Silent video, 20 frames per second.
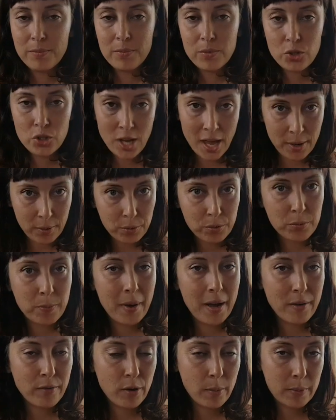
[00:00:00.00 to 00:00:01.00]
channeled
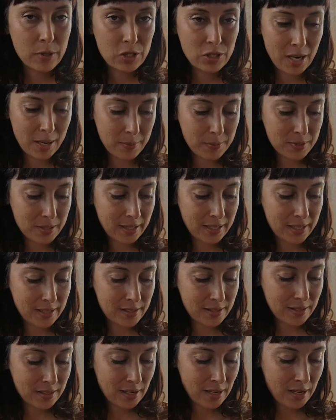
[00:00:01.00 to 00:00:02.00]
by Robert James
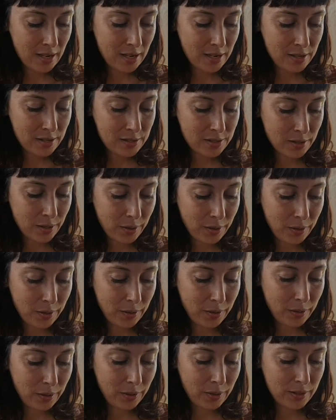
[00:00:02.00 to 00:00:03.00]
Lees. So
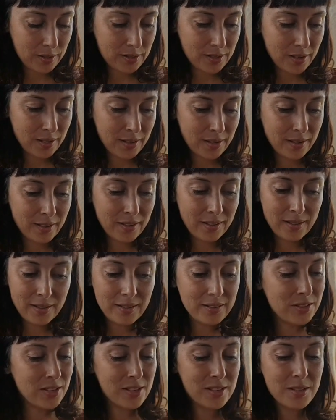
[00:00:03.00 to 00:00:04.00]
it's
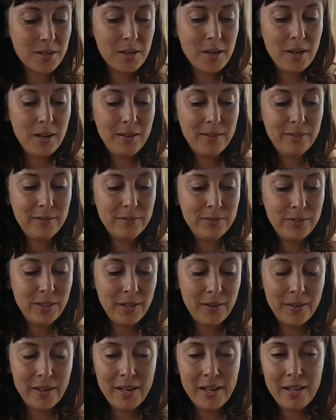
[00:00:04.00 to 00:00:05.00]
just a
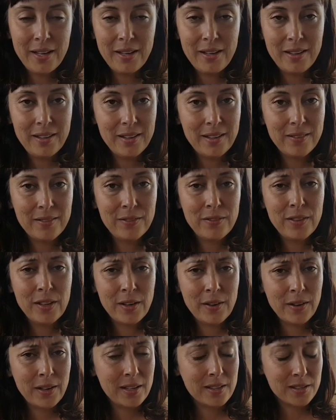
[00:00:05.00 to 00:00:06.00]
very,
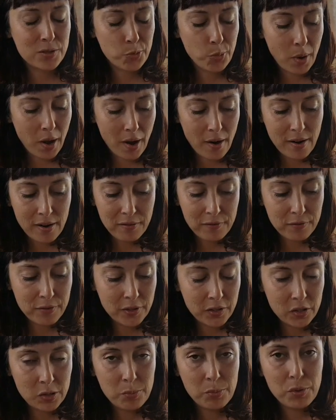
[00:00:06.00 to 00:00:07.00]
very inspiring,
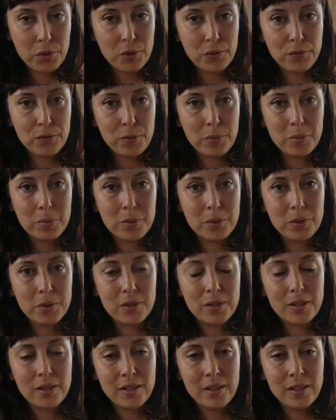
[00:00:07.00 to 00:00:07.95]
very beautiful book